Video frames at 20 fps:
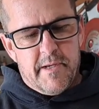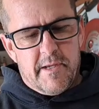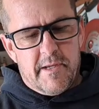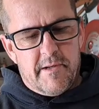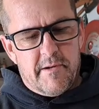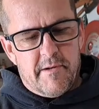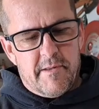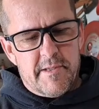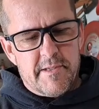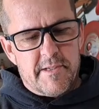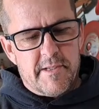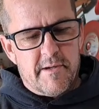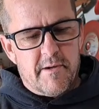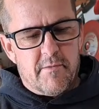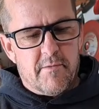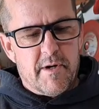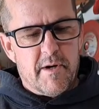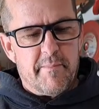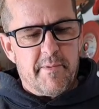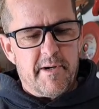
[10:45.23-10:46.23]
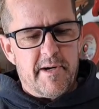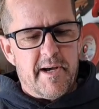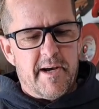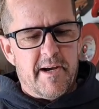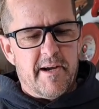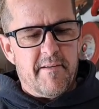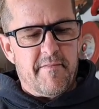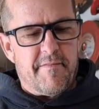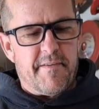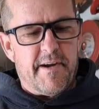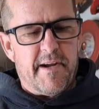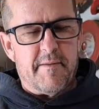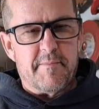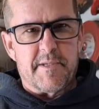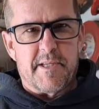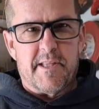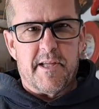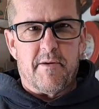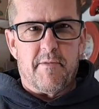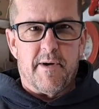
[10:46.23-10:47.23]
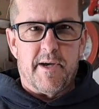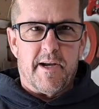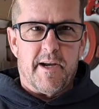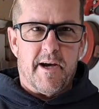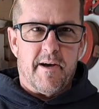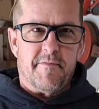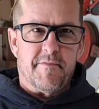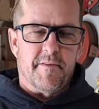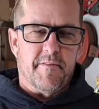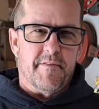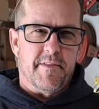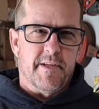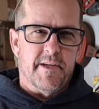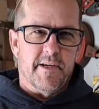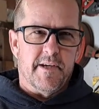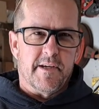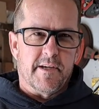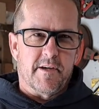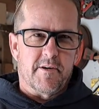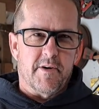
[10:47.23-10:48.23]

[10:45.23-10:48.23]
you know, these little rubber diaphragms and they run off of the